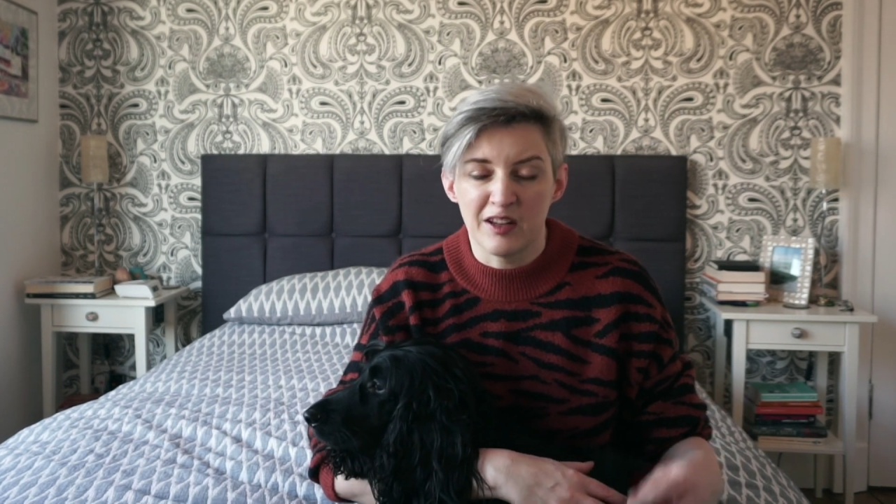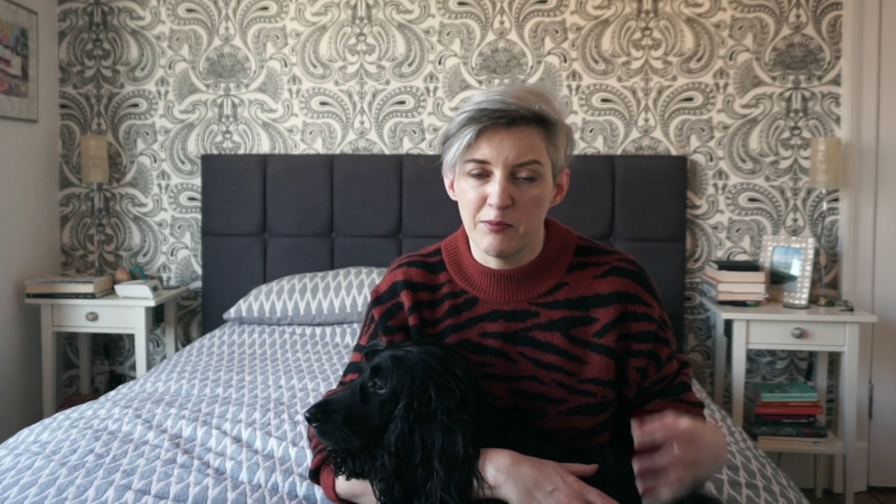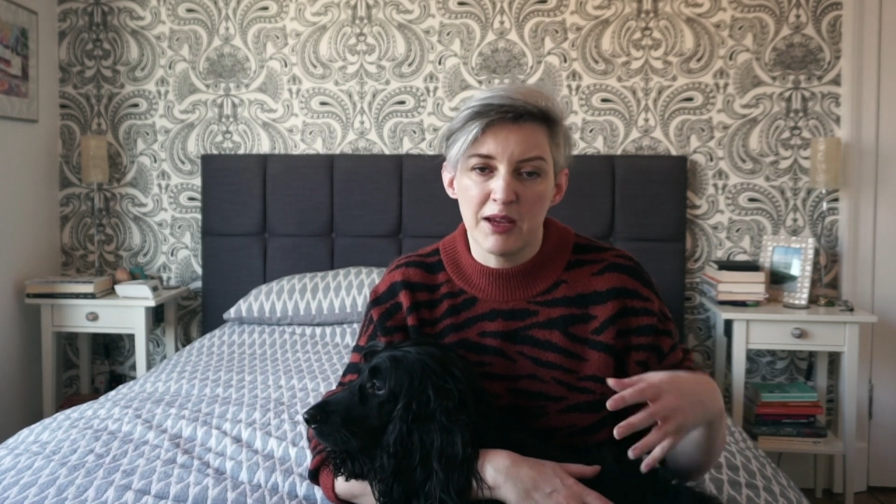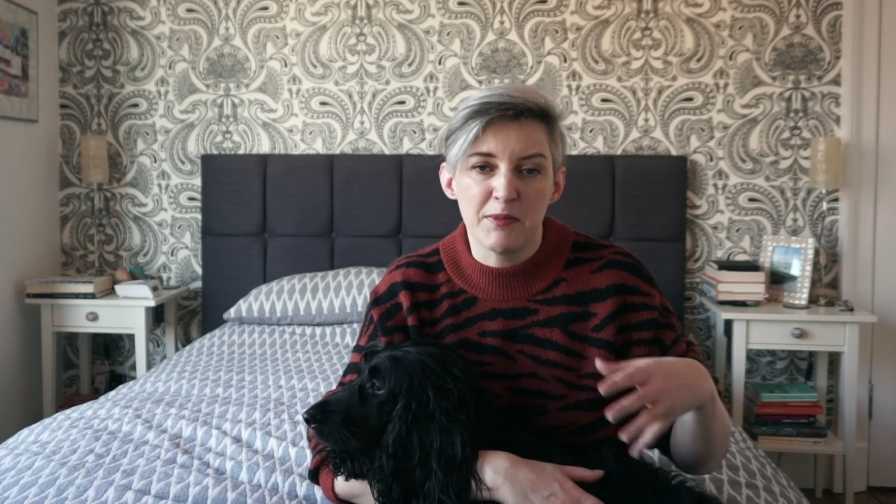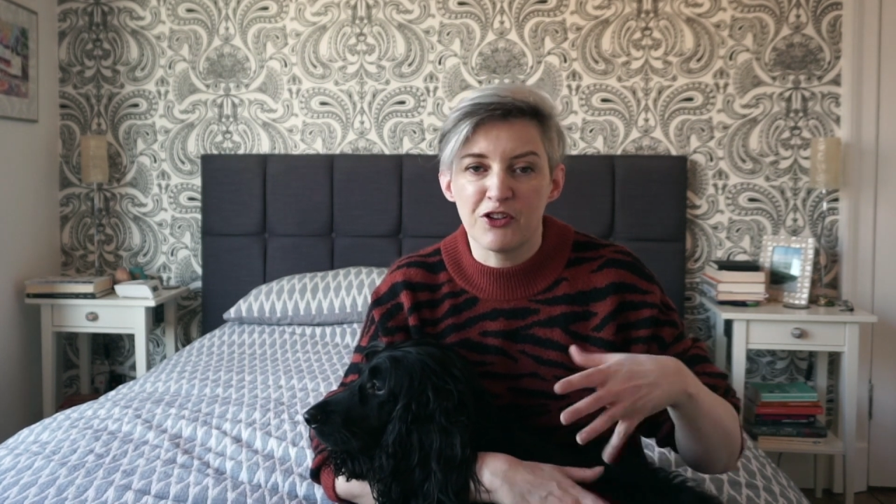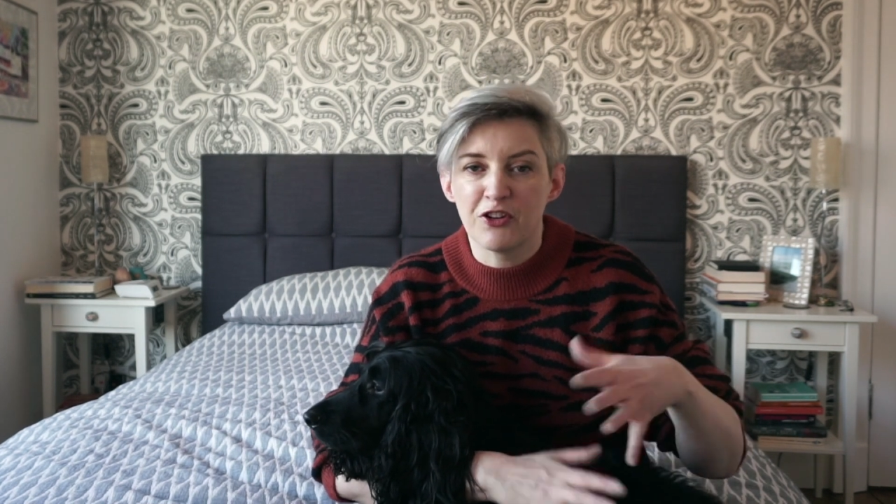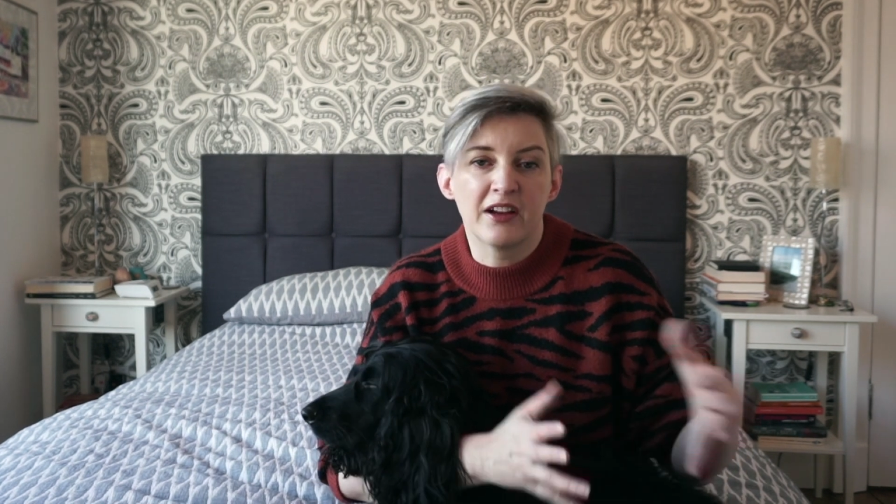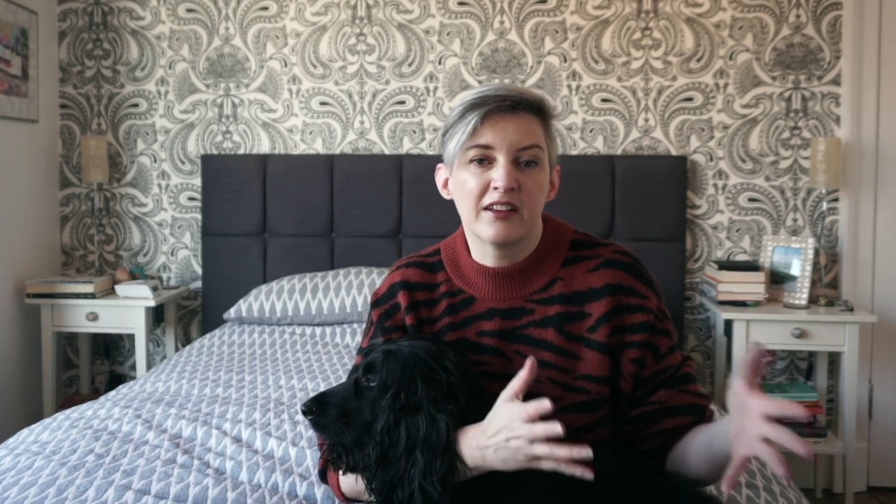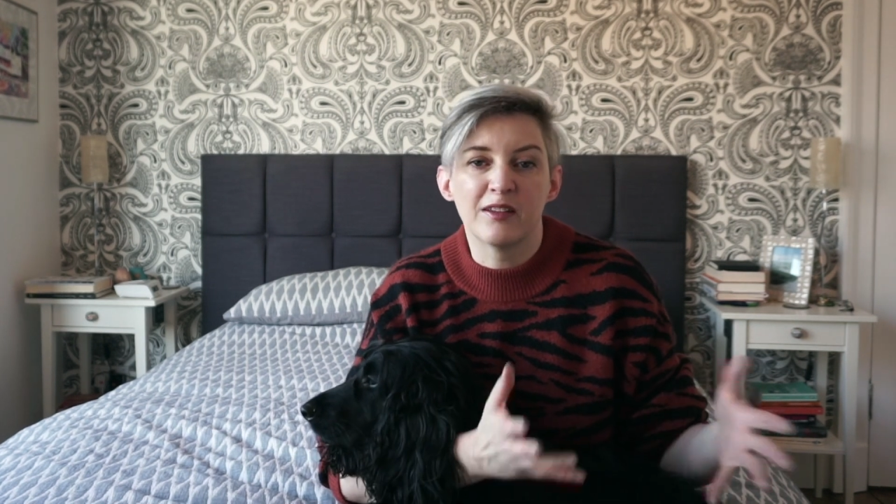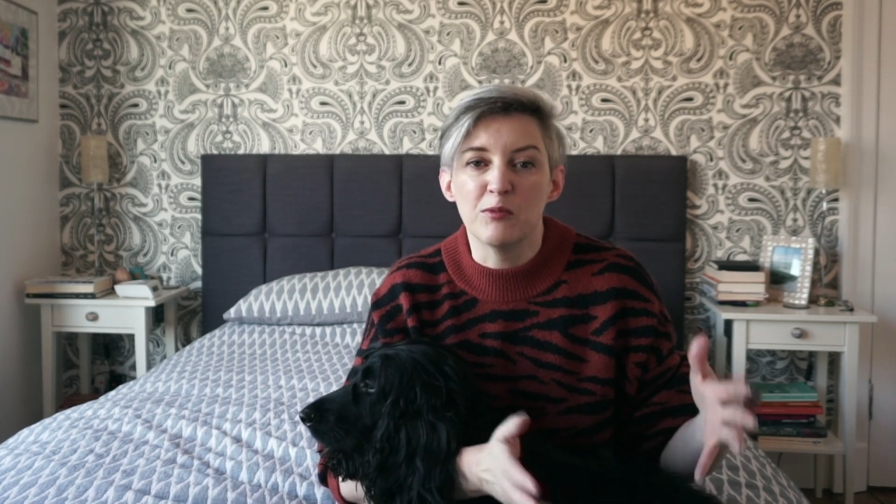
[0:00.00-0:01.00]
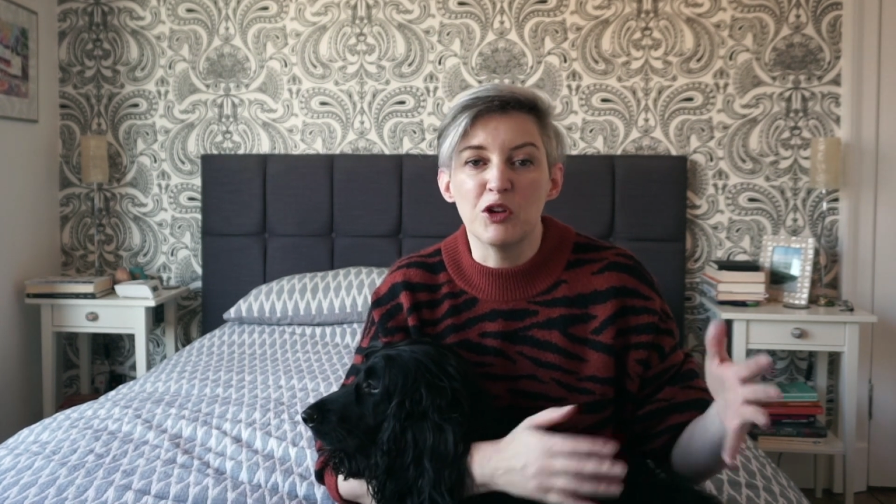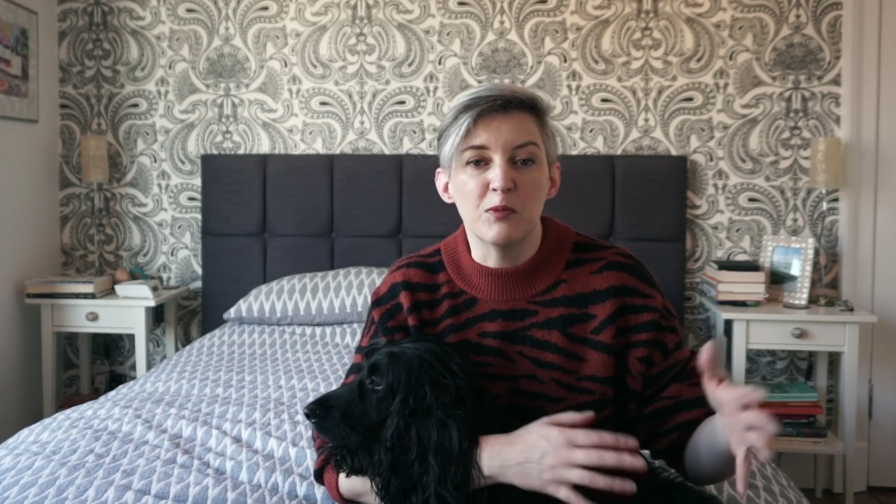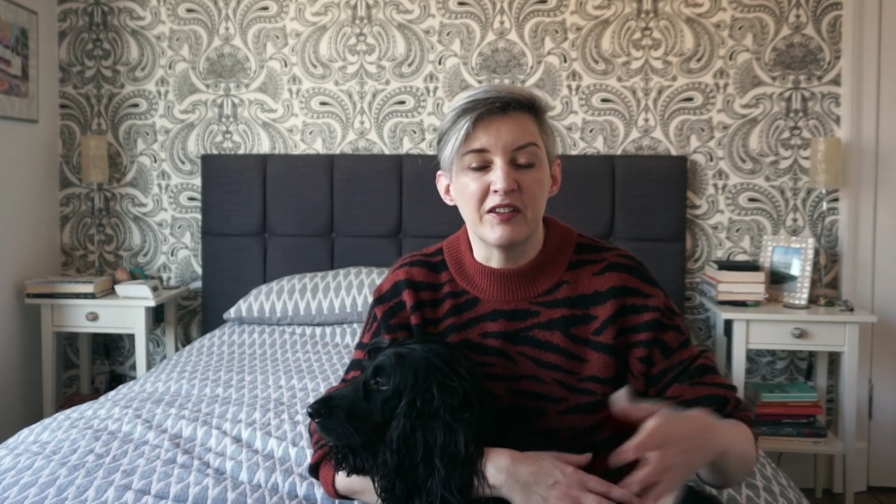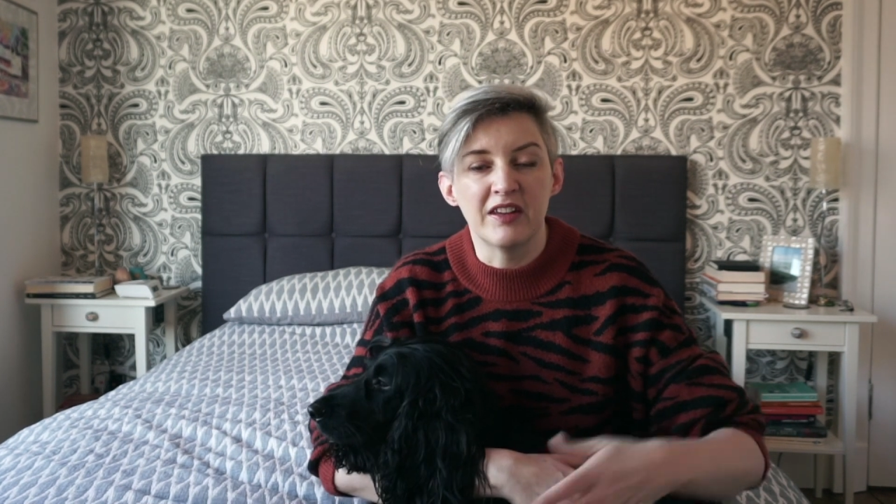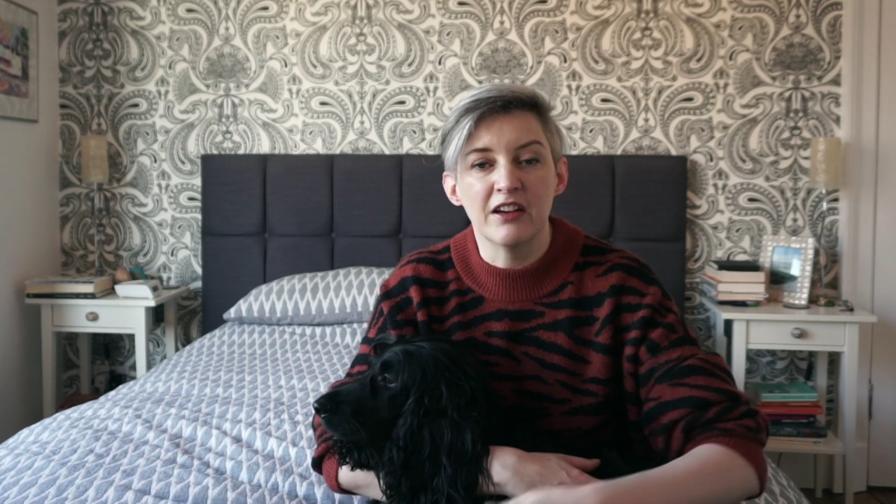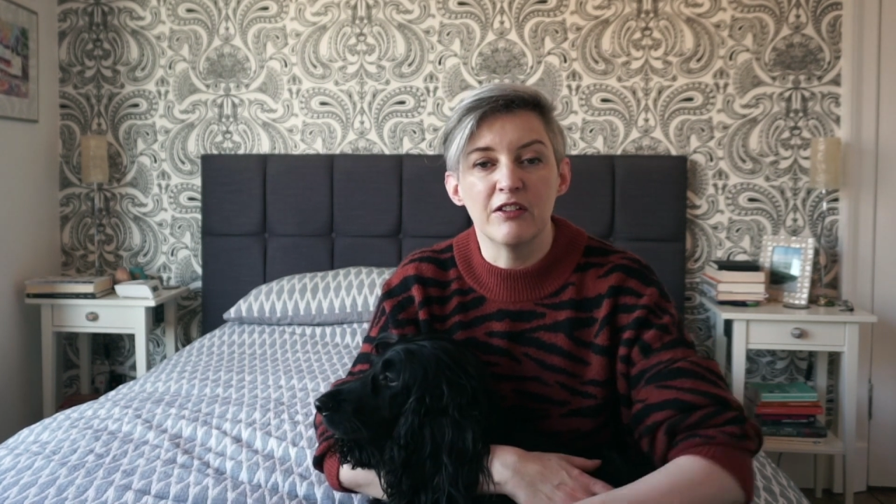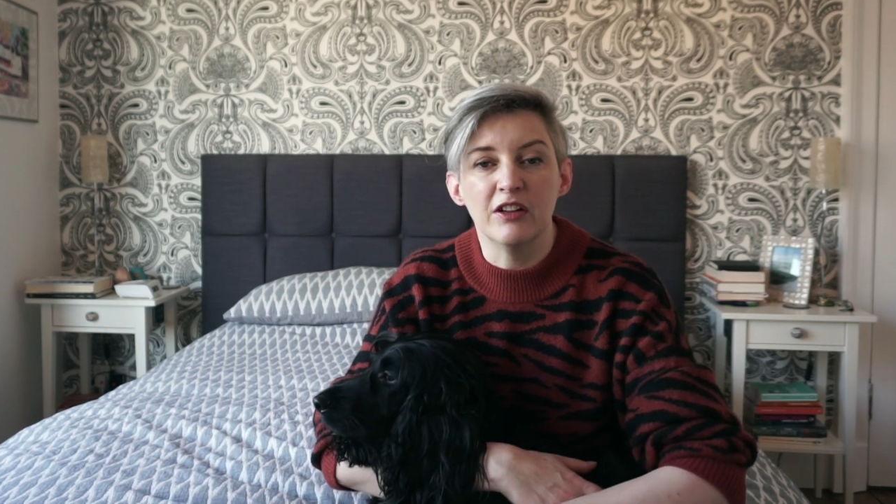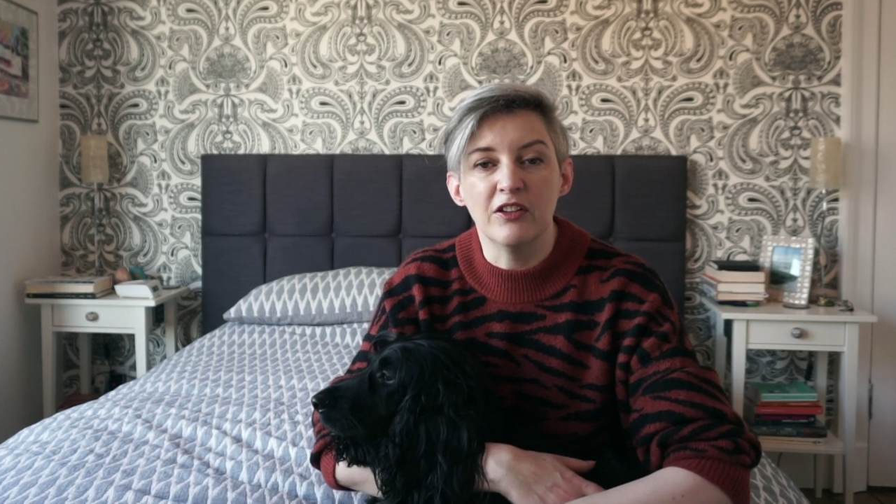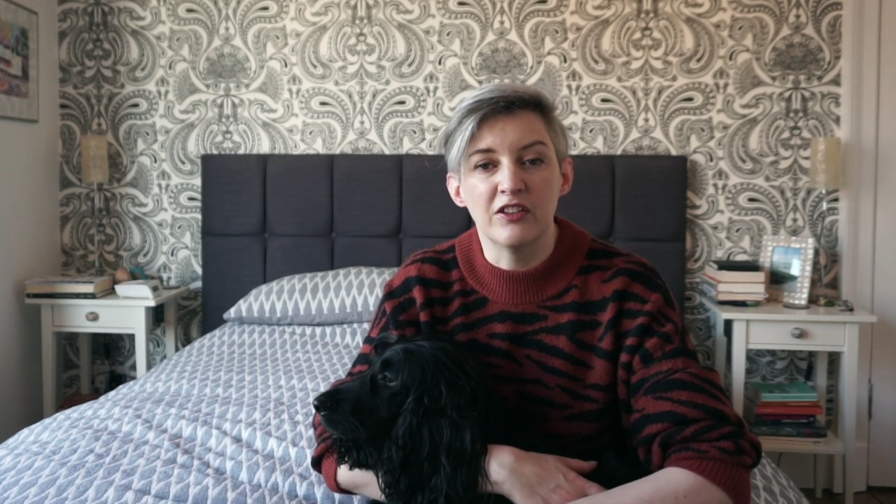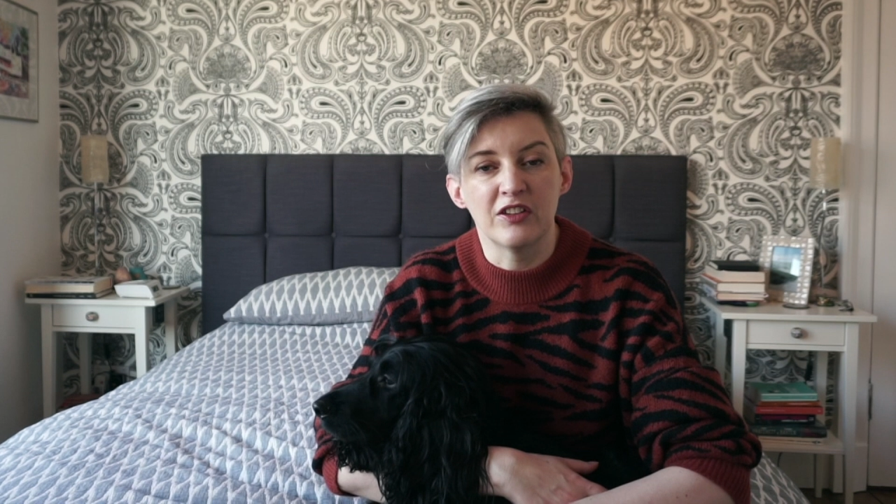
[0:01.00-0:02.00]
and maybe trying some new
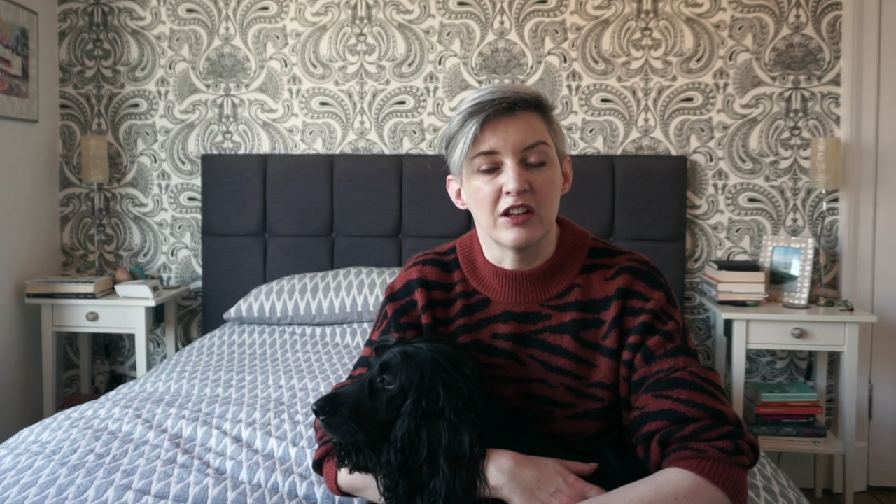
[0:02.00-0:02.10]
materials